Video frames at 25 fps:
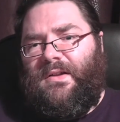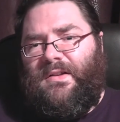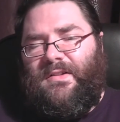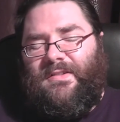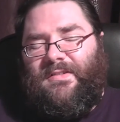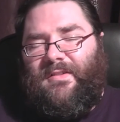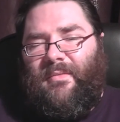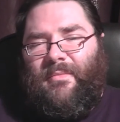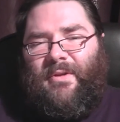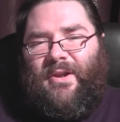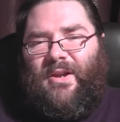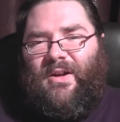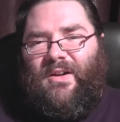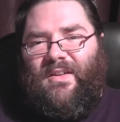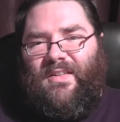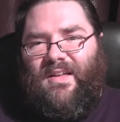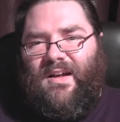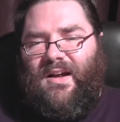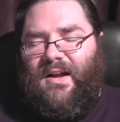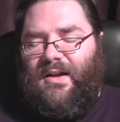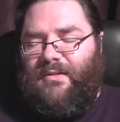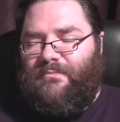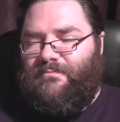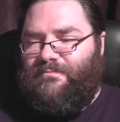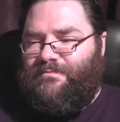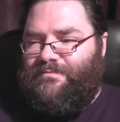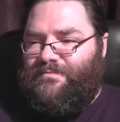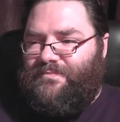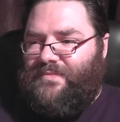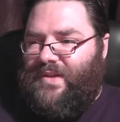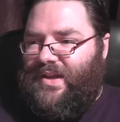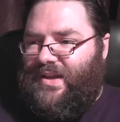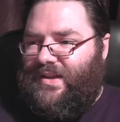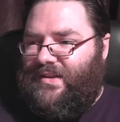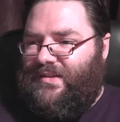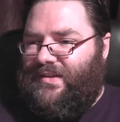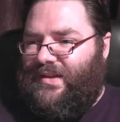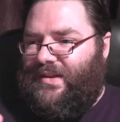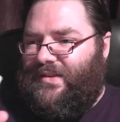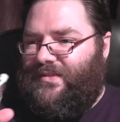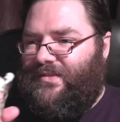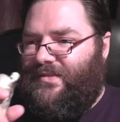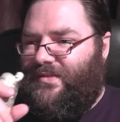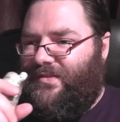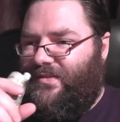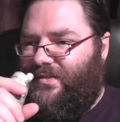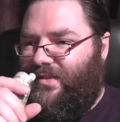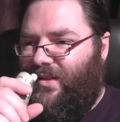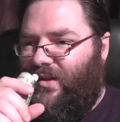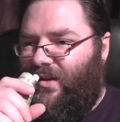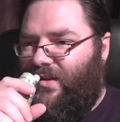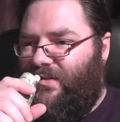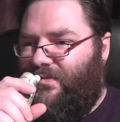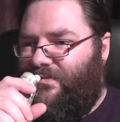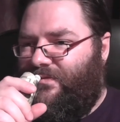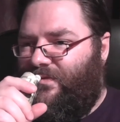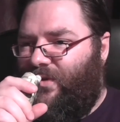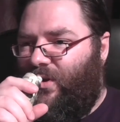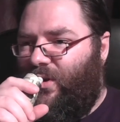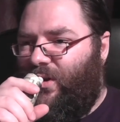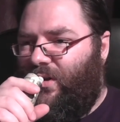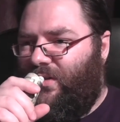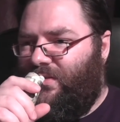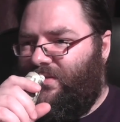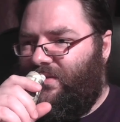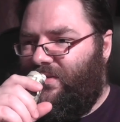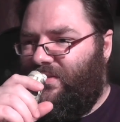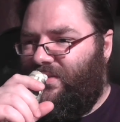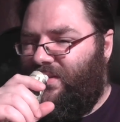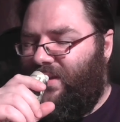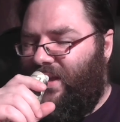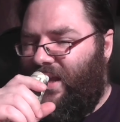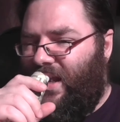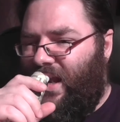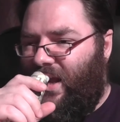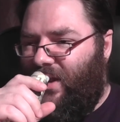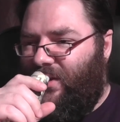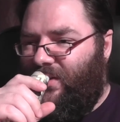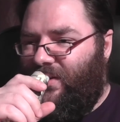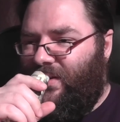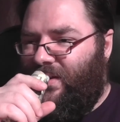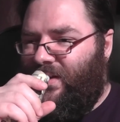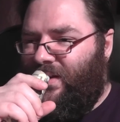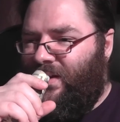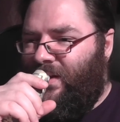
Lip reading: Something like that. It's like full on, you know,